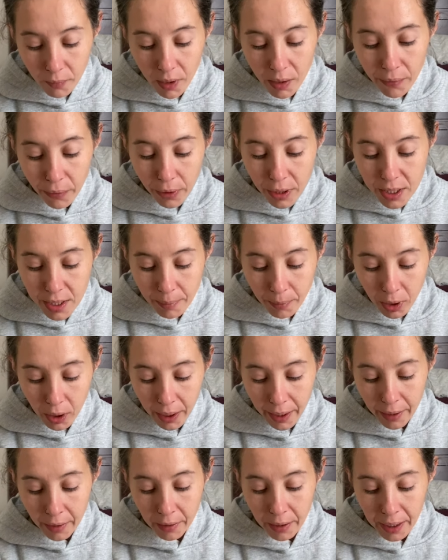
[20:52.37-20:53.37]
for some
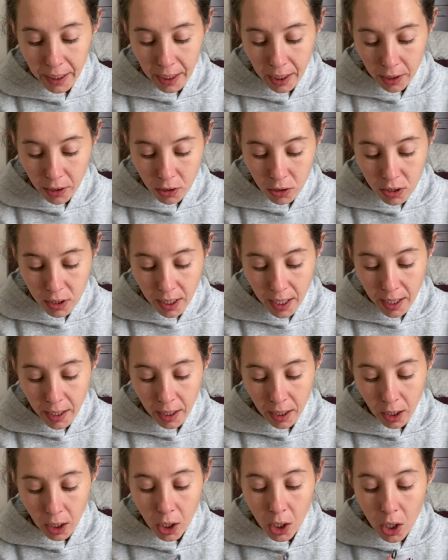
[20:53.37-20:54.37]
clarity and
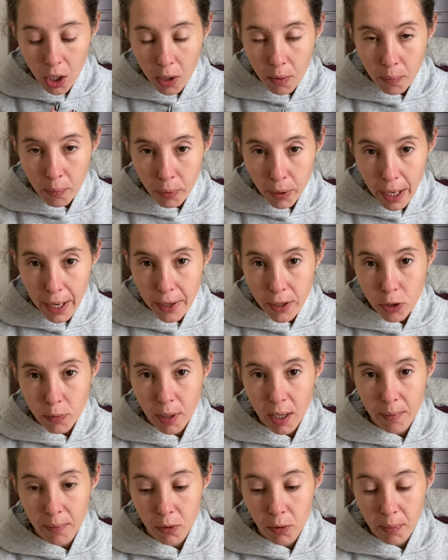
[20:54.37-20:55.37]
understanding. Prayers
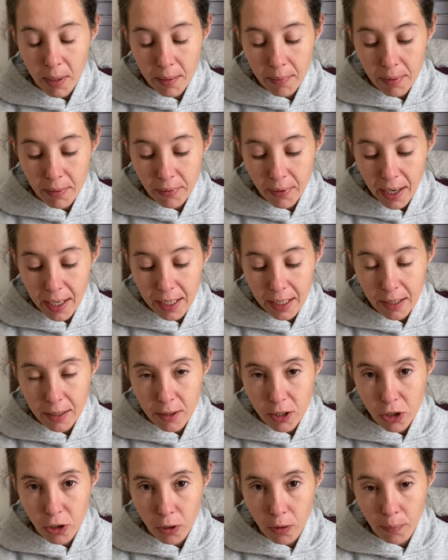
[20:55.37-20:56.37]
may be, may be finding
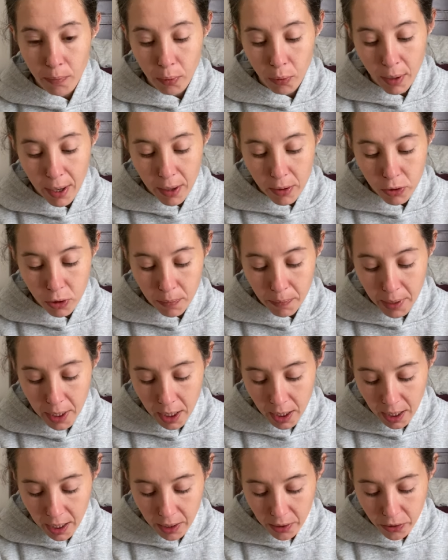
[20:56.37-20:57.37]
that certain prayers are
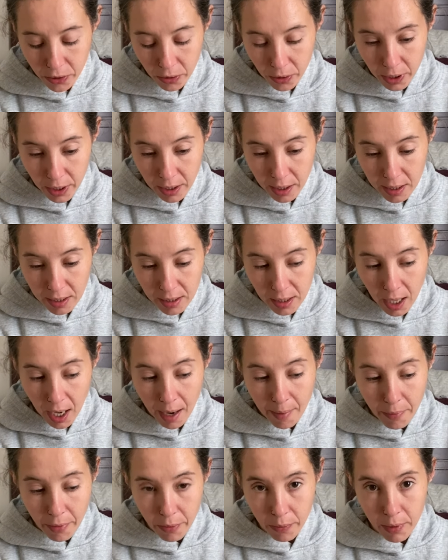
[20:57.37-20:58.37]
being answered at this
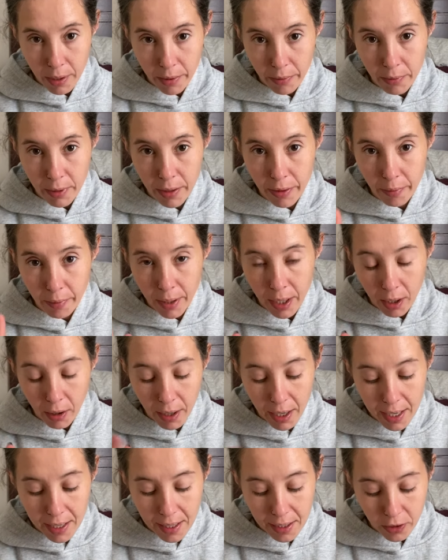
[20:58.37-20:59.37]
time. 333 are
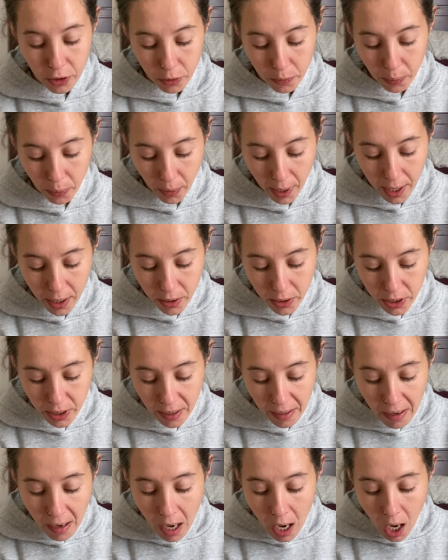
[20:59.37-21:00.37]
answered prayers.
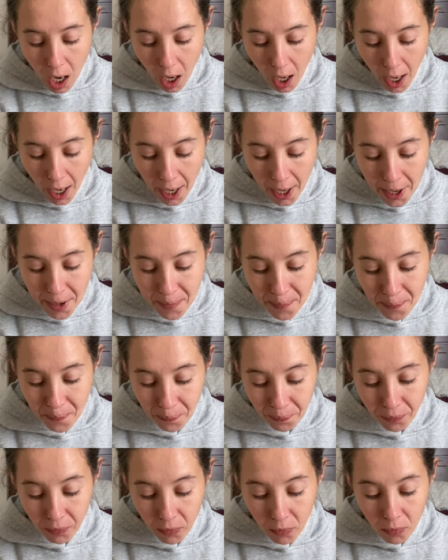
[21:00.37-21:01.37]
Um,
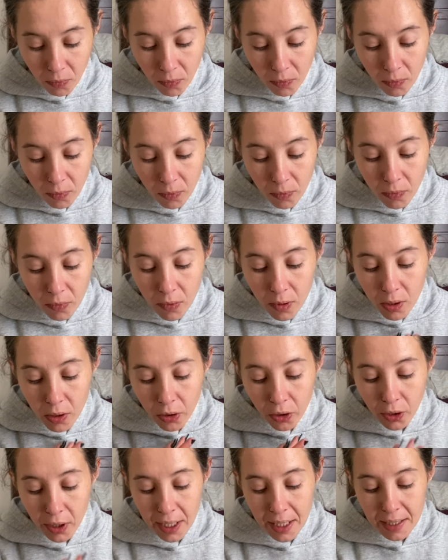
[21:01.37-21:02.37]

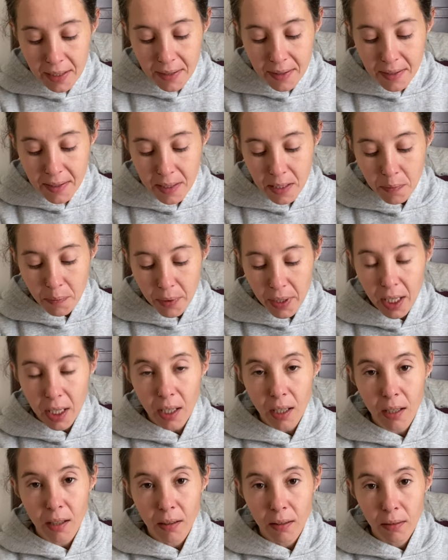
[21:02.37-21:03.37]
learning to
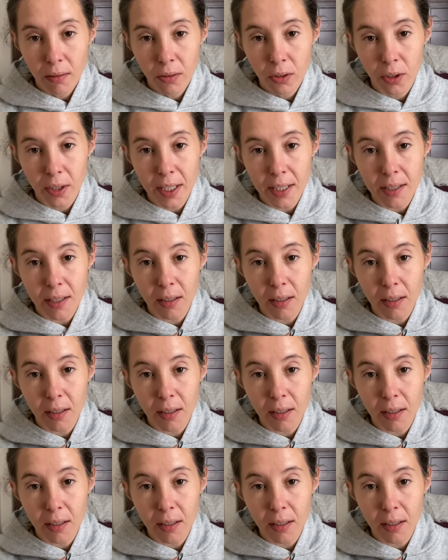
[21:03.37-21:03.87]
speak learning to